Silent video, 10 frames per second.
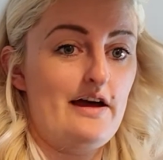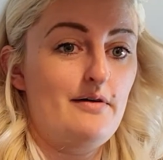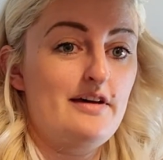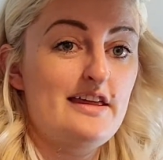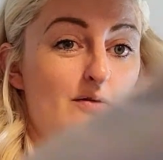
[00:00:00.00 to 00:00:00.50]
I
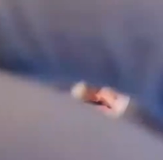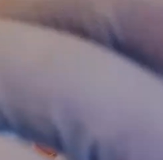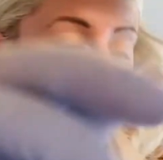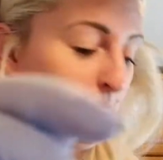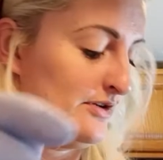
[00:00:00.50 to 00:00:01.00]
think what
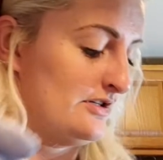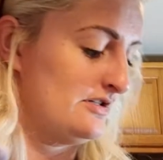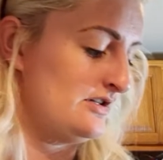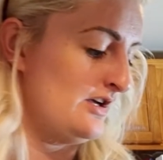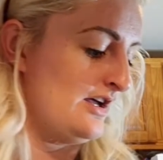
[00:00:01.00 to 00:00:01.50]
happened,
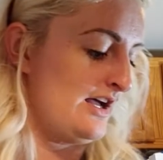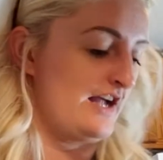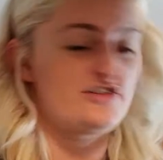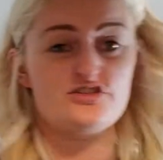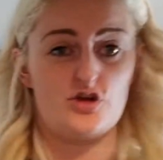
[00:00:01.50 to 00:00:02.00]
I
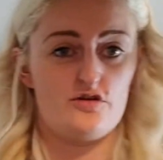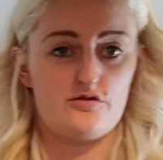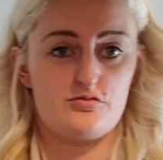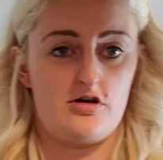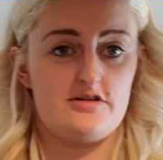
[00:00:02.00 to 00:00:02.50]
just over
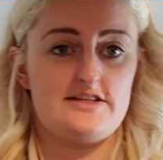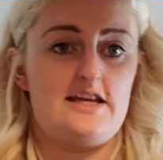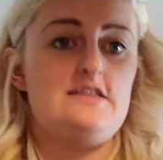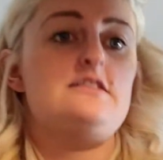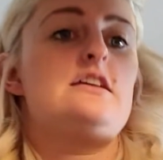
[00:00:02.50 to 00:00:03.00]

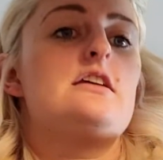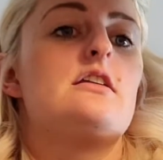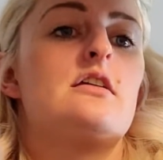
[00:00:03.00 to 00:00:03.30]
processed it